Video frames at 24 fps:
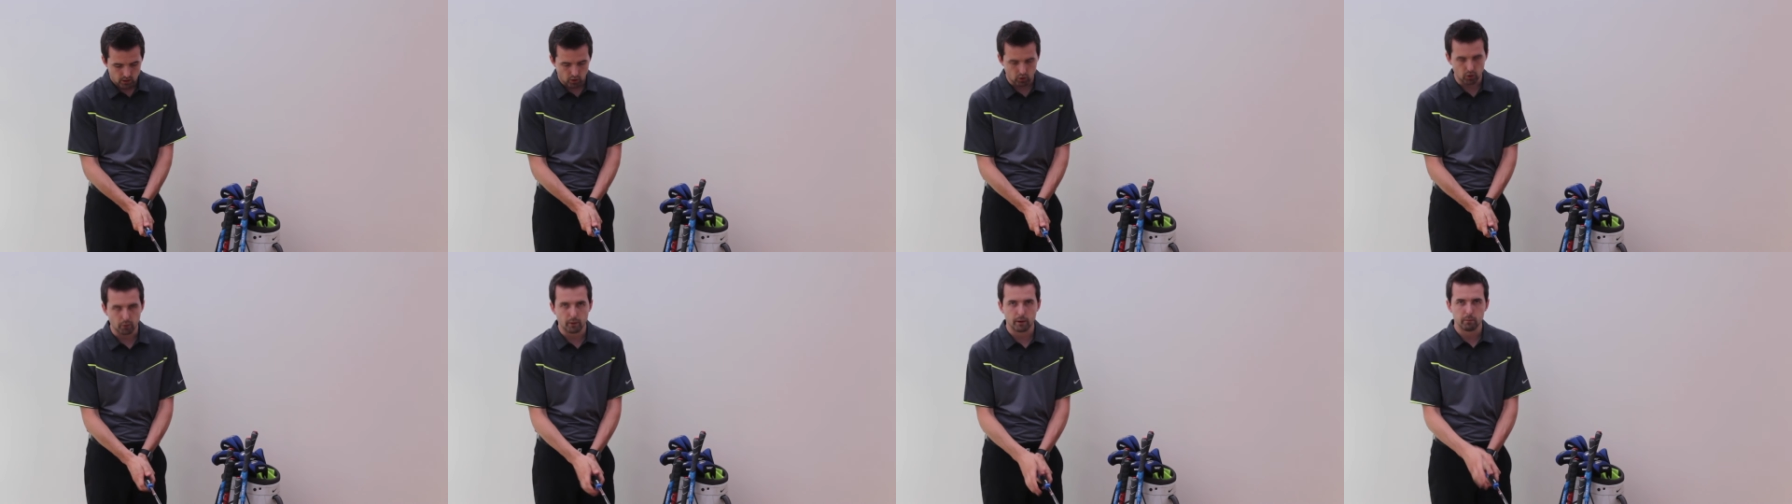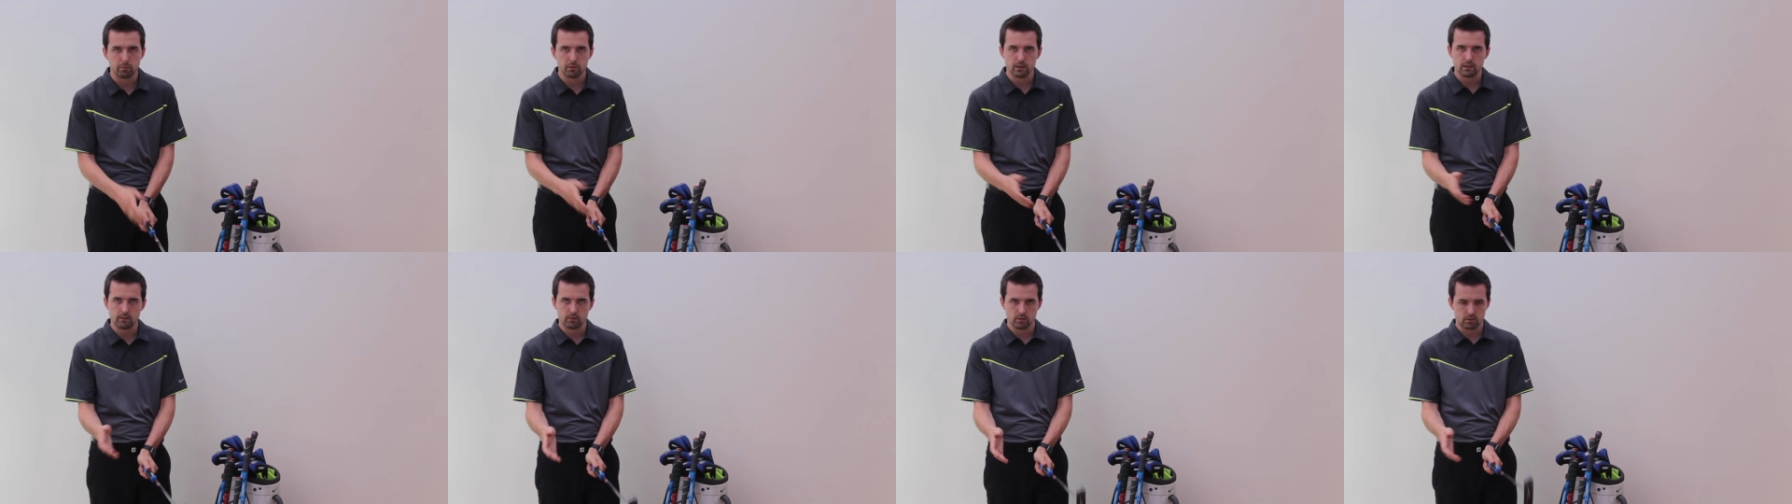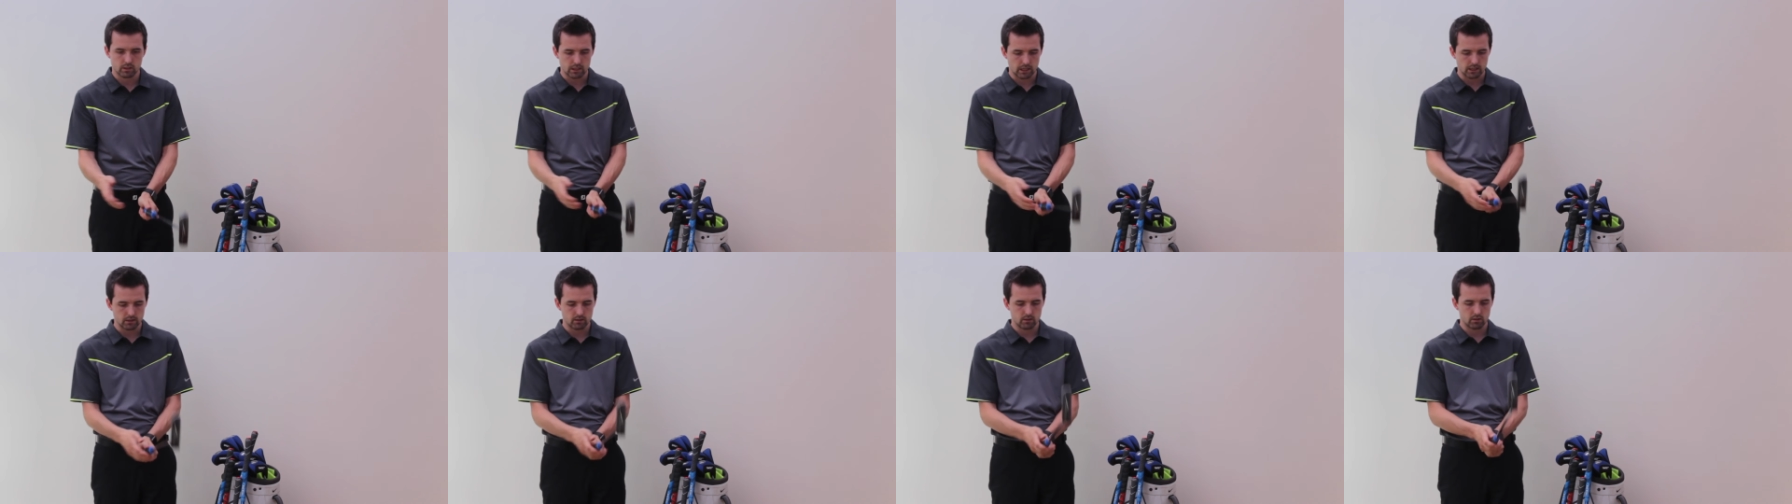although I believe the
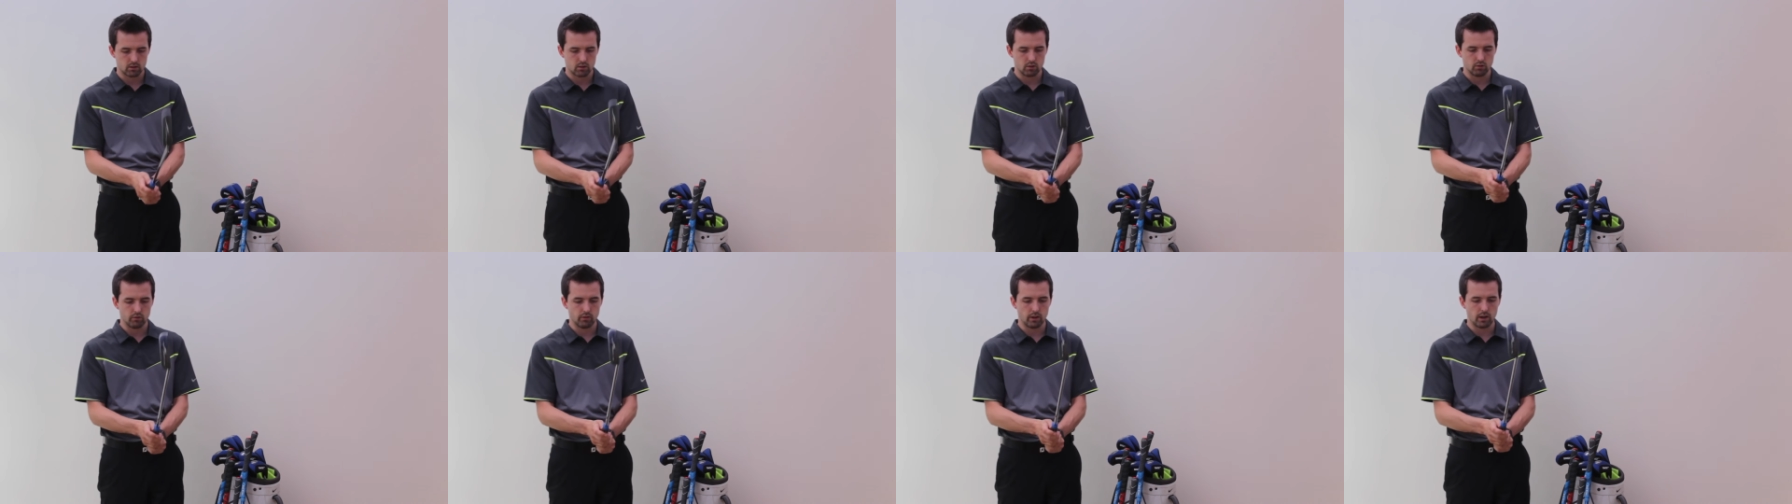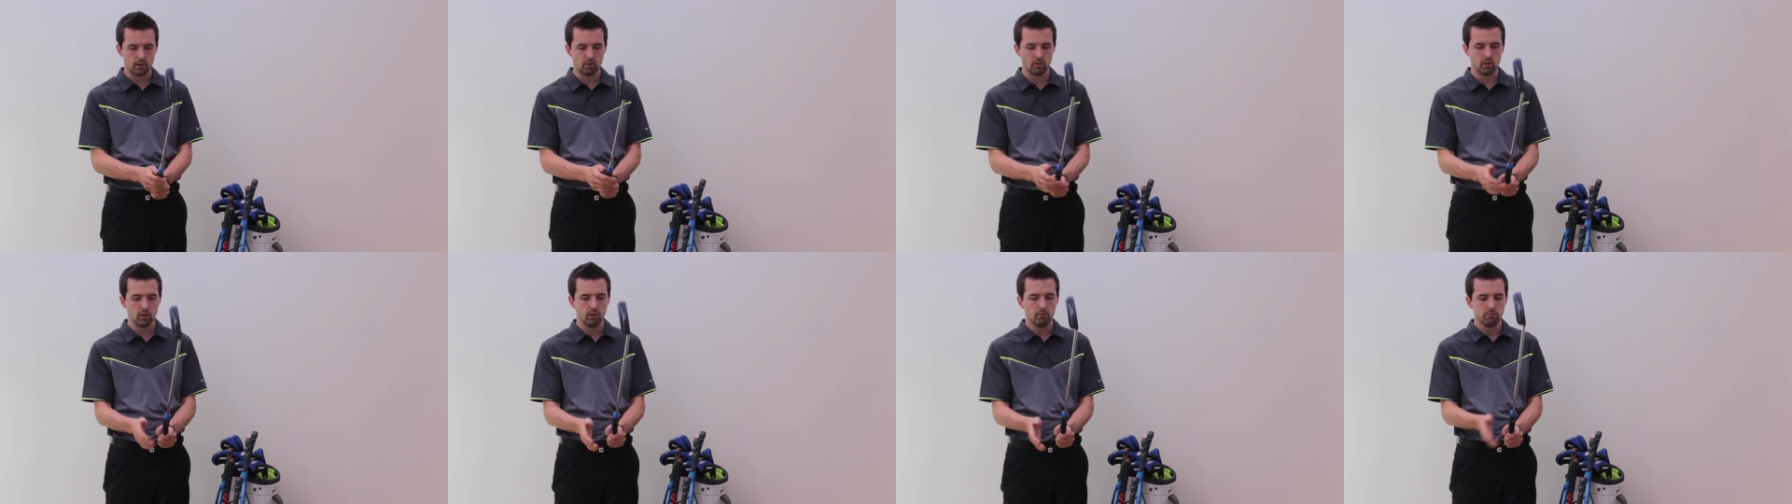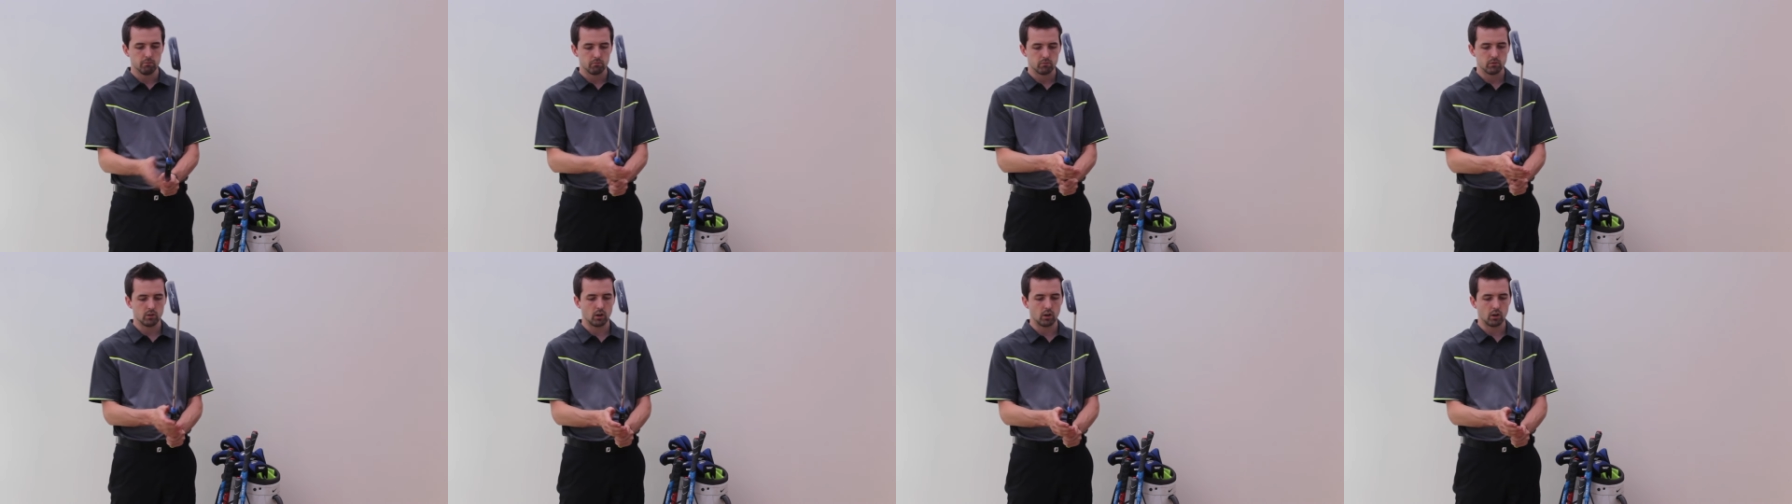sizes do vary.